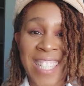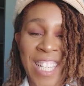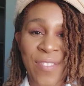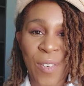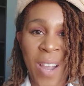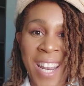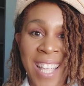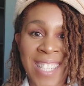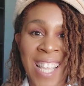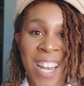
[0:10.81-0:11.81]
is
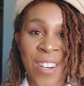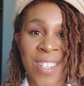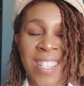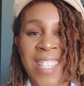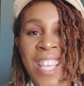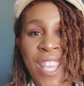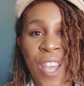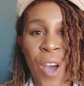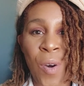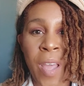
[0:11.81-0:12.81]
Veronica Sanders,
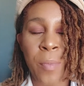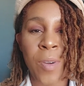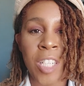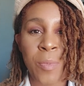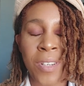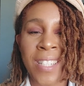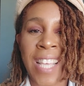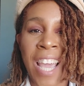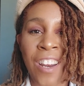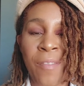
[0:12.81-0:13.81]
CEO and principal
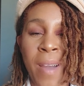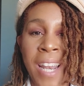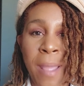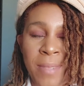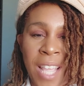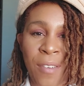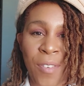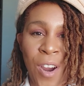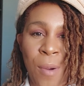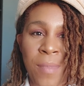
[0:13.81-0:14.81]
designer of my namesake
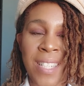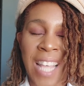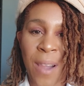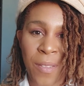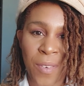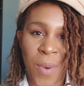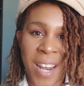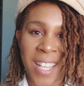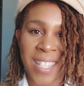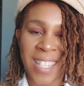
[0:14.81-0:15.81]
firm, Design with
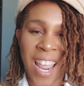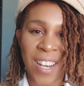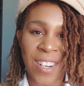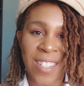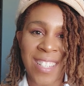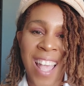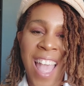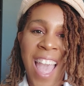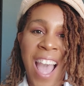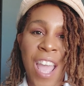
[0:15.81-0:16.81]
Veronica Sanders.
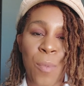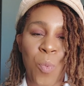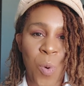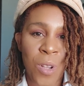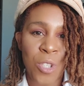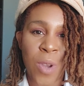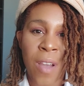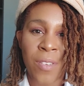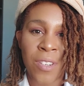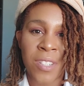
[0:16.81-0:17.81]
I help world
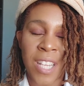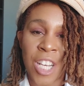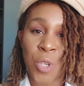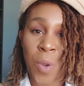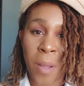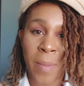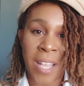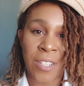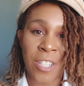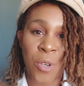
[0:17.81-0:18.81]
travelers and
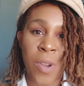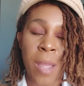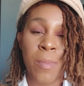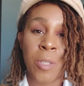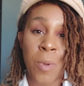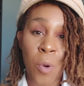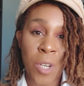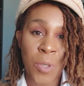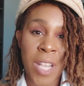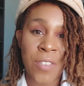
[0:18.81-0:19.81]
trailblazers create bespoke
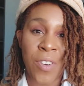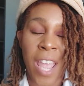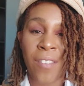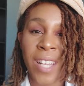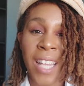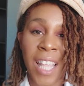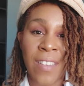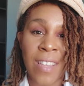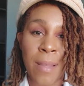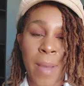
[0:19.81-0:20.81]
retreats for everyday
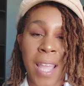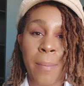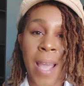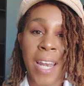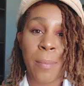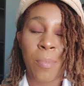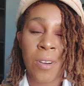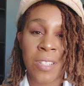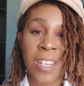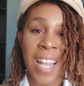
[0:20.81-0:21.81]
living by combining
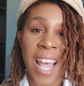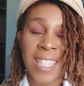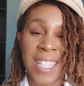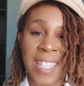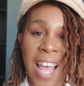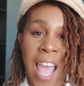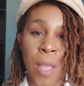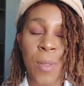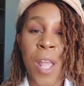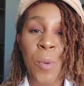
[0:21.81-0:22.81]
personalized
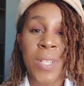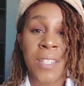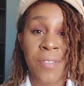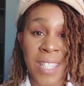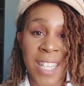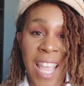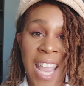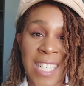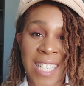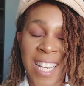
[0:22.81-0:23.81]
design with
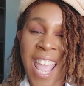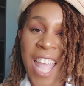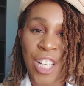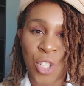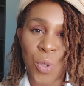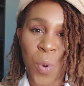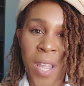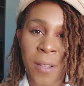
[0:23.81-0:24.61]
sophistication and joy.